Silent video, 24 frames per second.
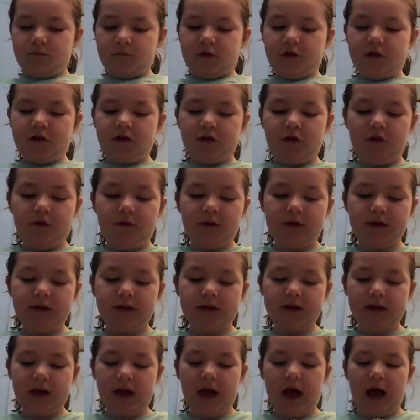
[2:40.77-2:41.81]
Just going
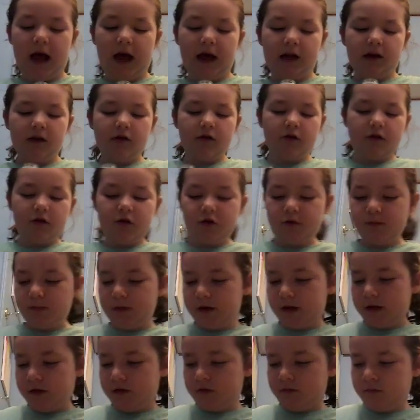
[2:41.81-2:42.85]
to add a little
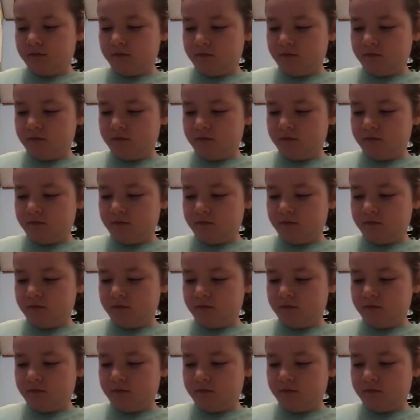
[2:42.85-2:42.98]
bit.